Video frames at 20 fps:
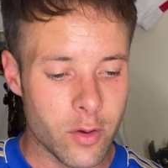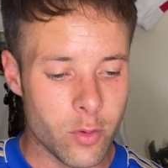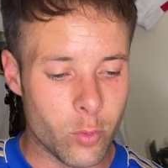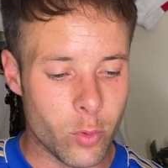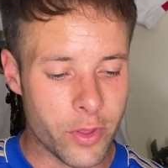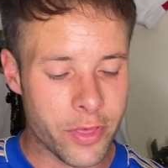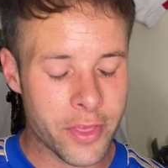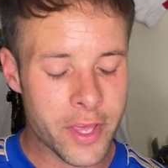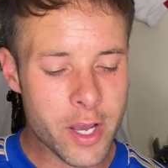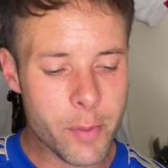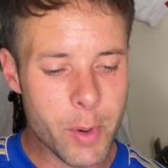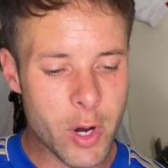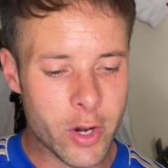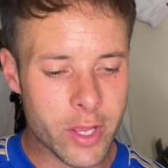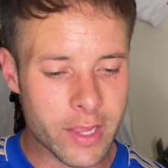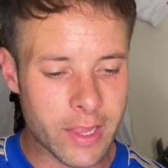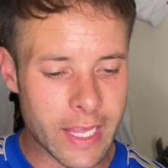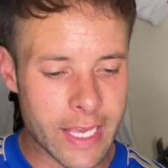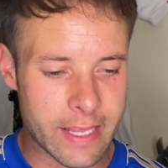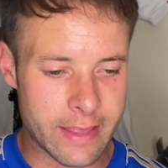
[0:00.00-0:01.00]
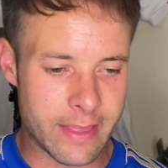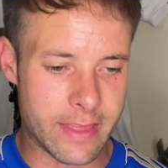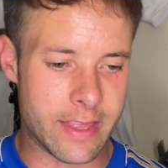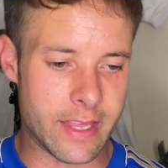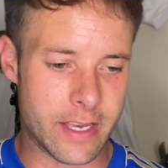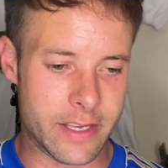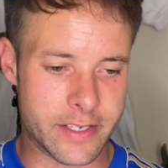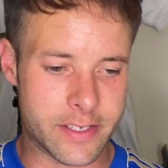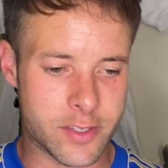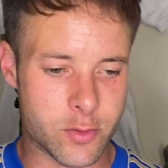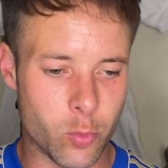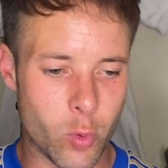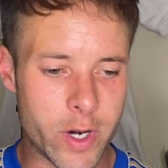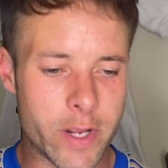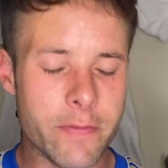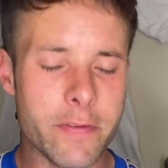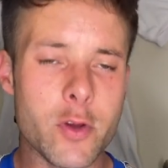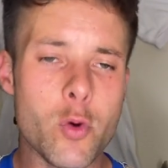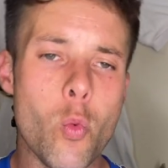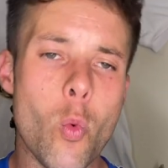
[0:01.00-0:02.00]
Well, think about it like this. What
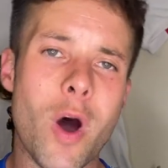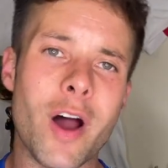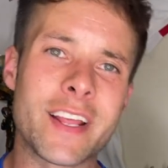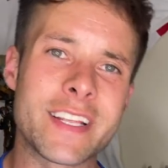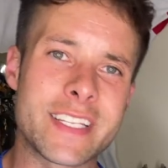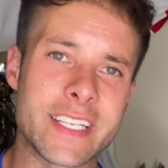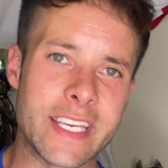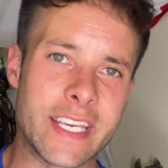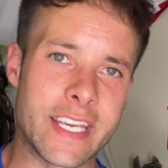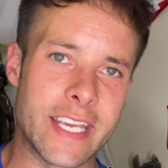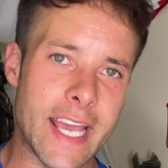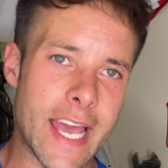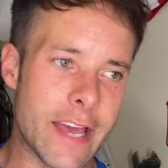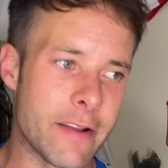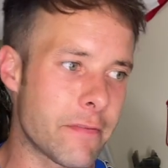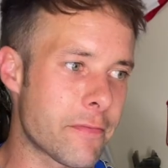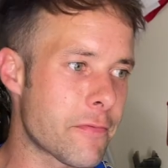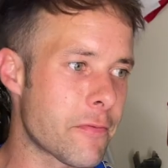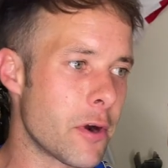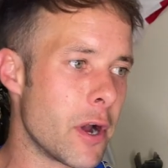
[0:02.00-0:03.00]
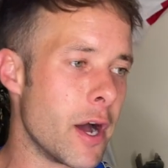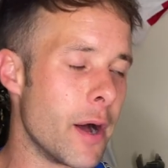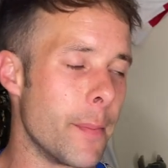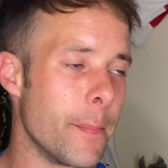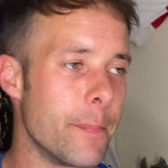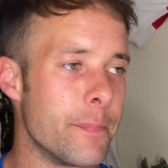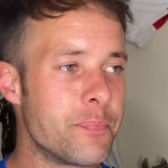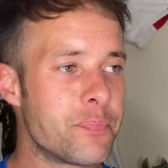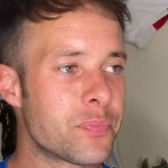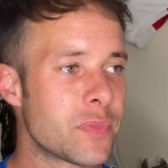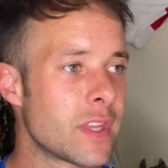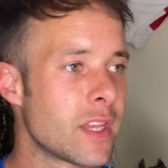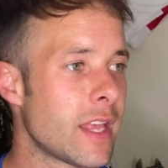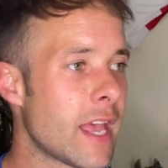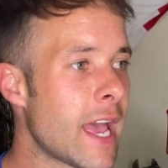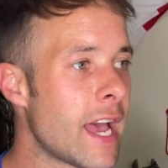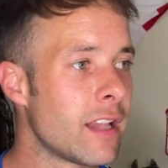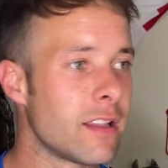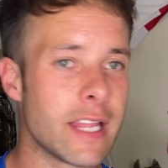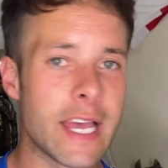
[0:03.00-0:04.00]
if you wanted to get from
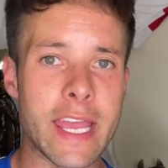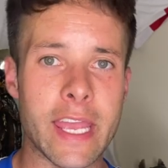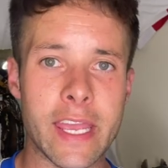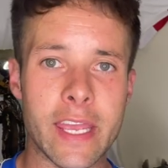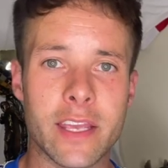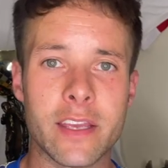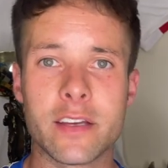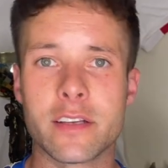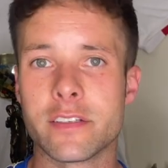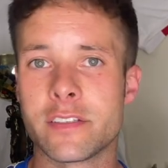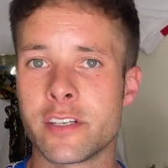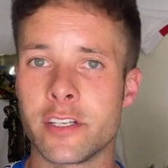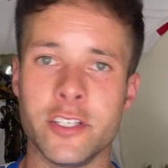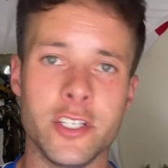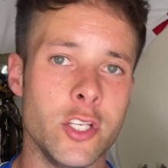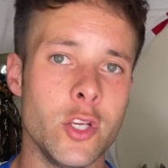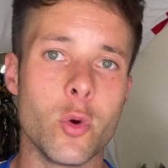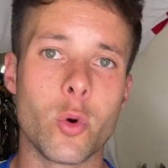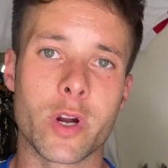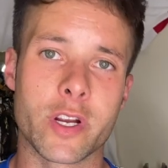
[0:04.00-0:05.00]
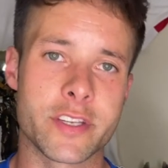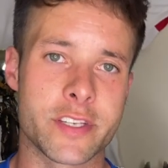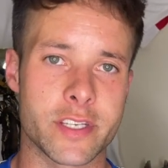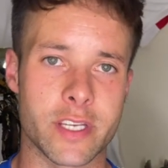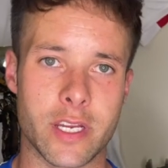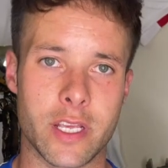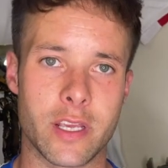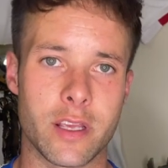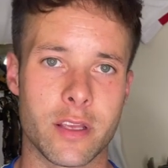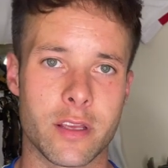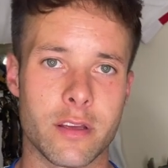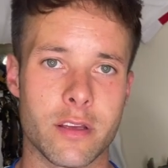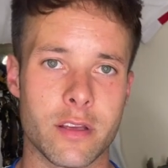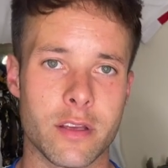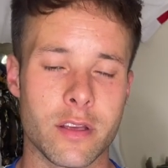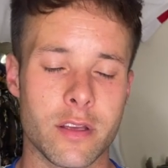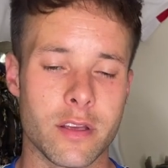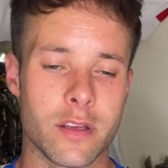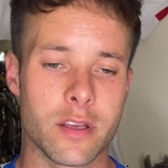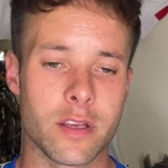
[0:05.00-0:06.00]
LA to New York City?
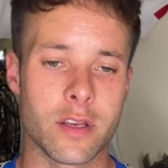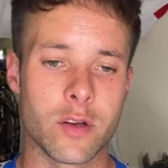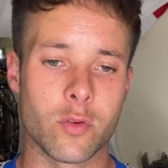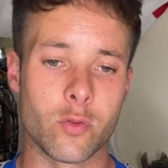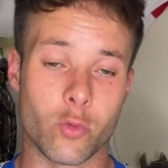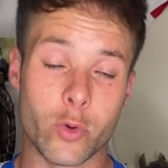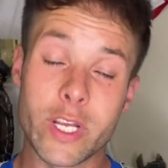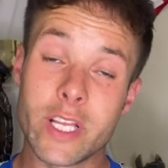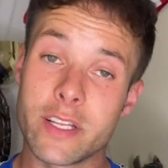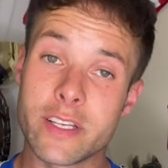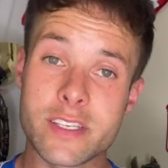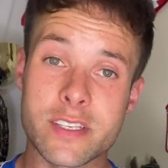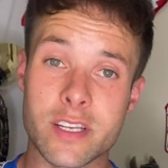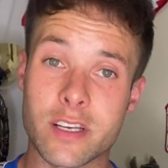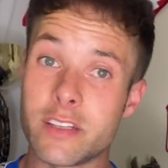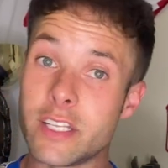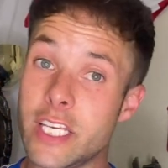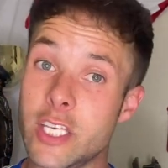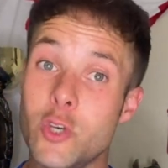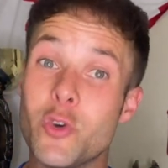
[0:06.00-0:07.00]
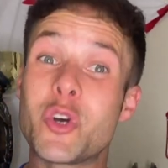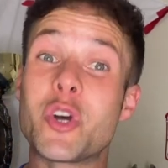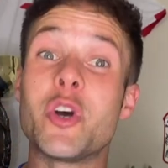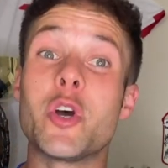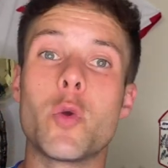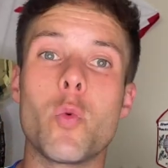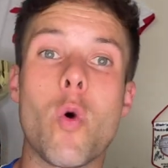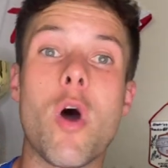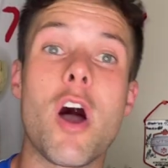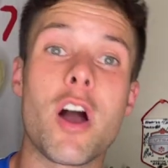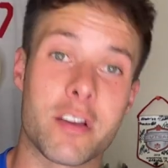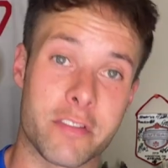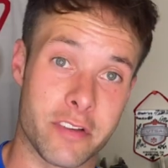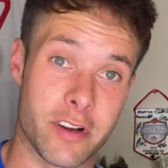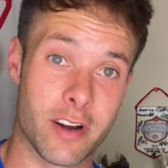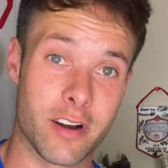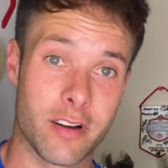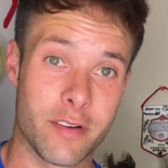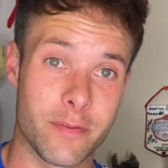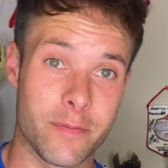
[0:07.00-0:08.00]
Realistically, you could walk
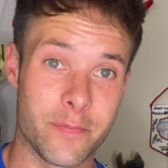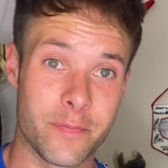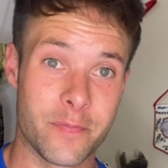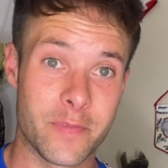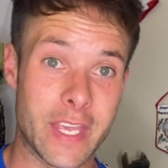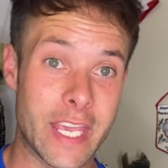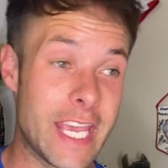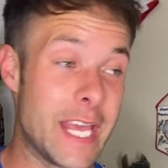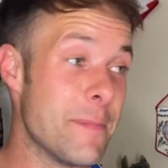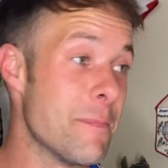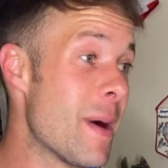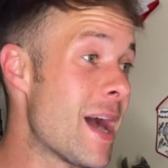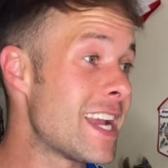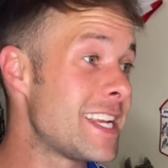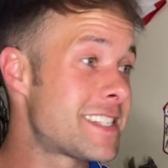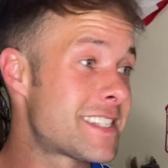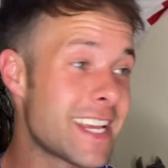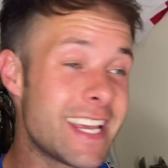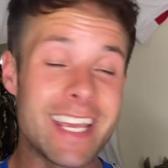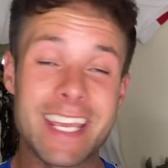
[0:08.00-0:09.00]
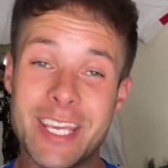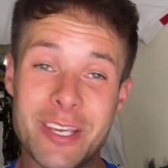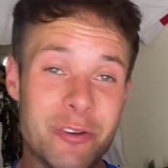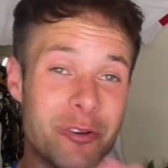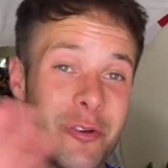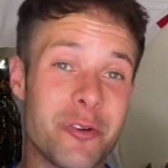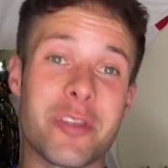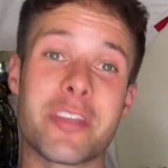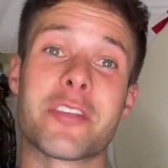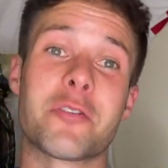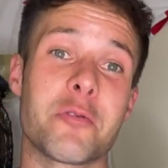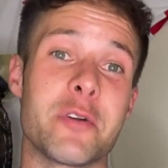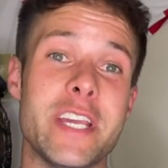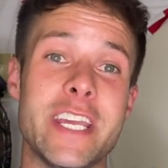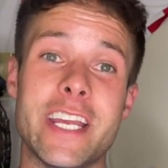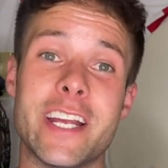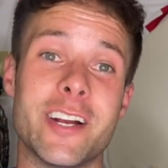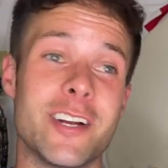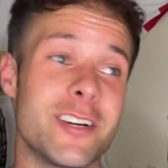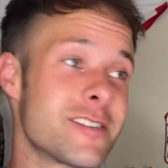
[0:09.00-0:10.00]
there. It might take you three
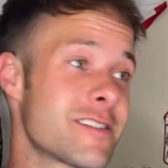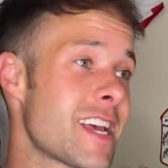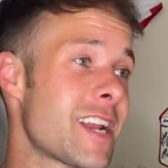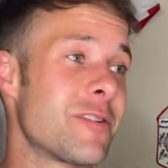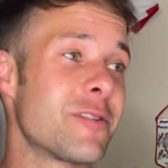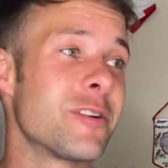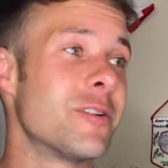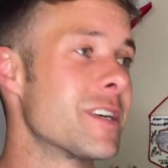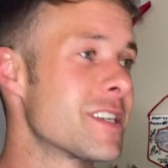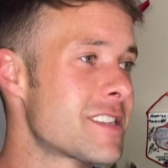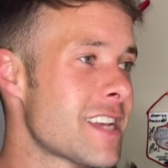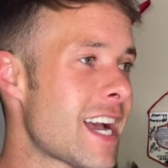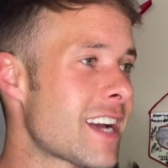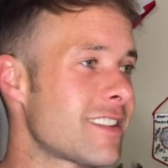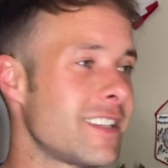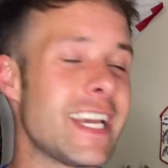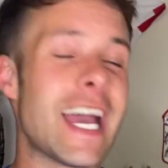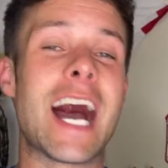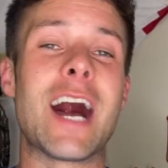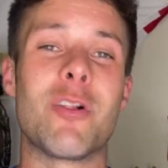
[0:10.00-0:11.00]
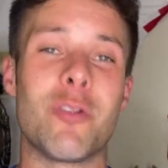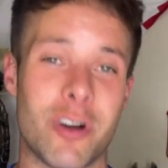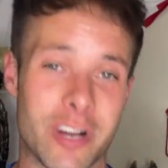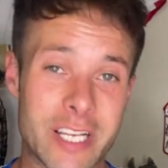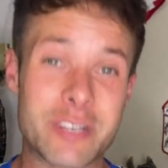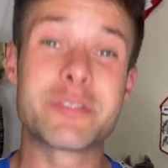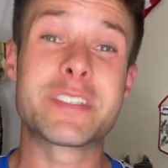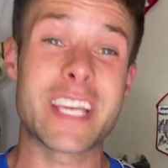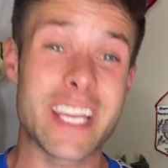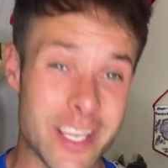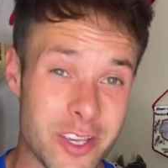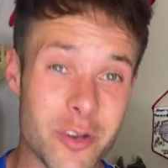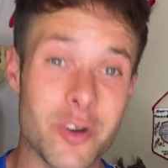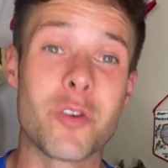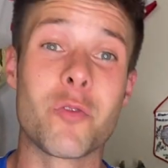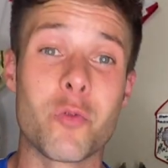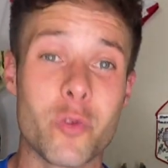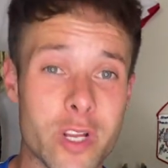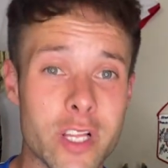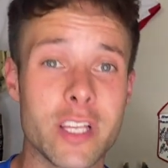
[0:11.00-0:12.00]
years. I don't know exactly how long. It'll take you a
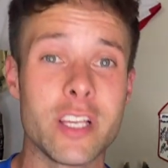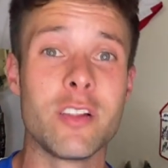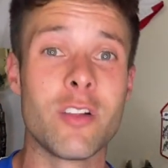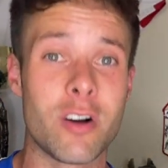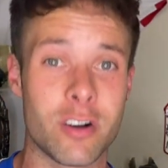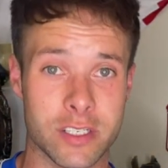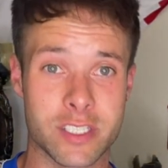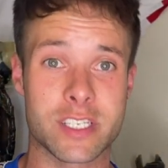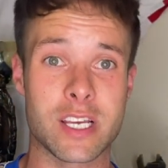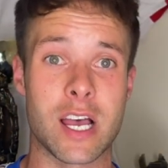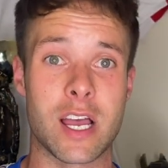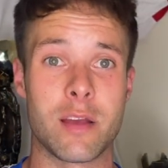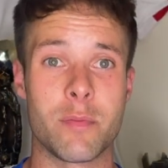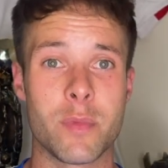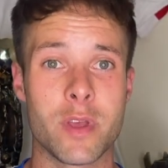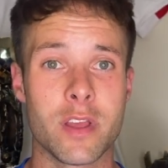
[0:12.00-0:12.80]
really long time.